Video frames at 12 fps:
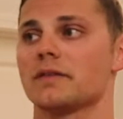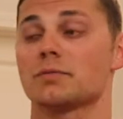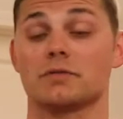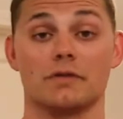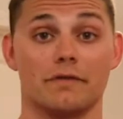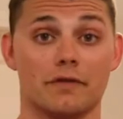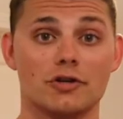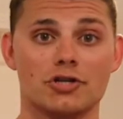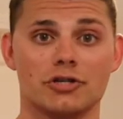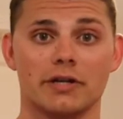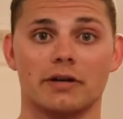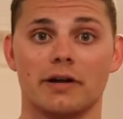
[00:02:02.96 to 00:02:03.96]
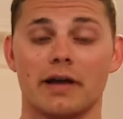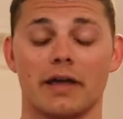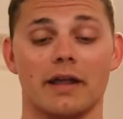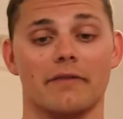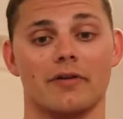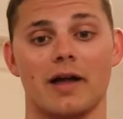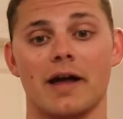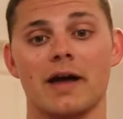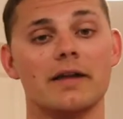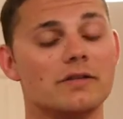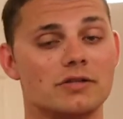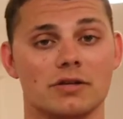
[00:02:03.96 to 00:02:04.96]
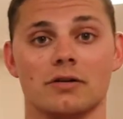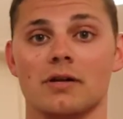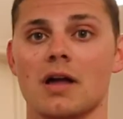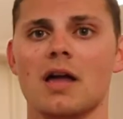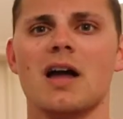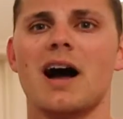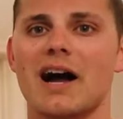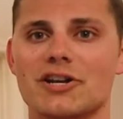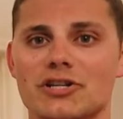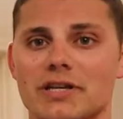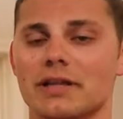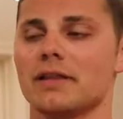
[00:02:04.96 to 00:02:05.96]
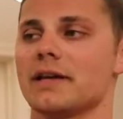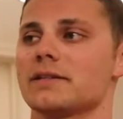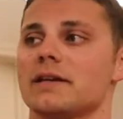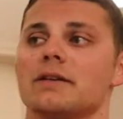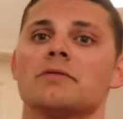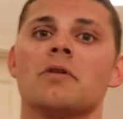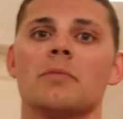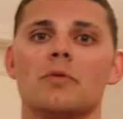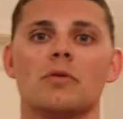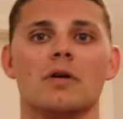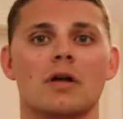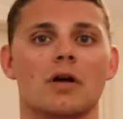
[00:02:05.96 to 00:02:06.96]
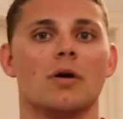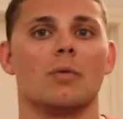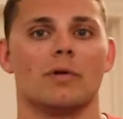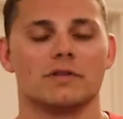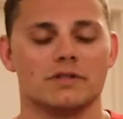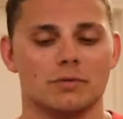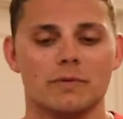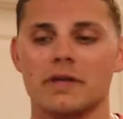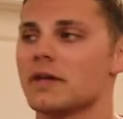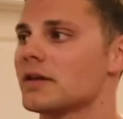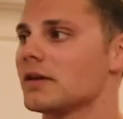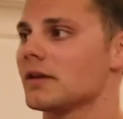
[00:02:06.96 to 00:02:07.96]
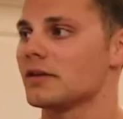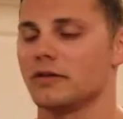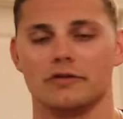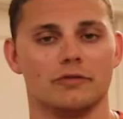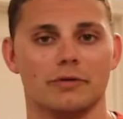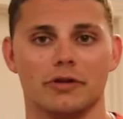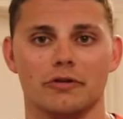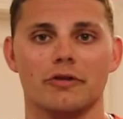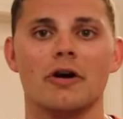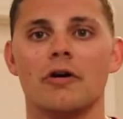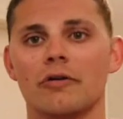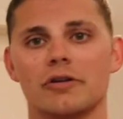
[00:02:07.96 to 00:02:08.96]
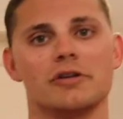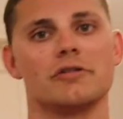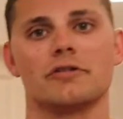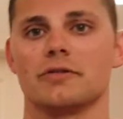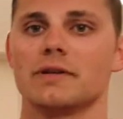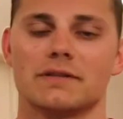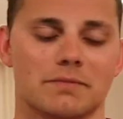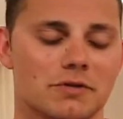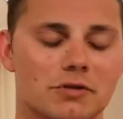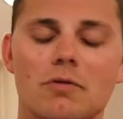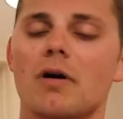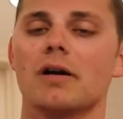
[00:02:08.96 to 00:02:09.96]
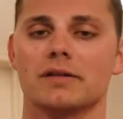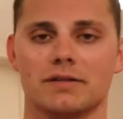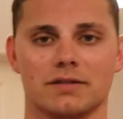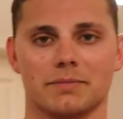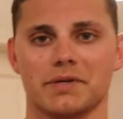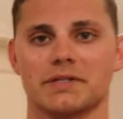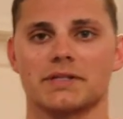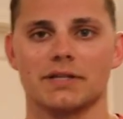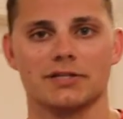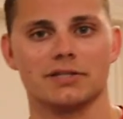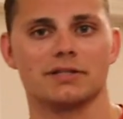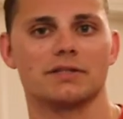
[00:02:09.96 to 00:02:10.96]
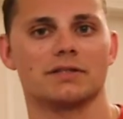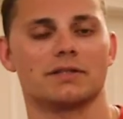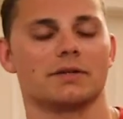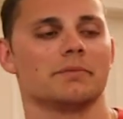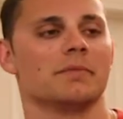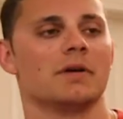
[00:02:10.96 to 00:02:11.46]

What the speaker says: This was the first trainer I had ever had, so I just hit legs like normal, once a week. You do what you know, you hit some squats, some extensions,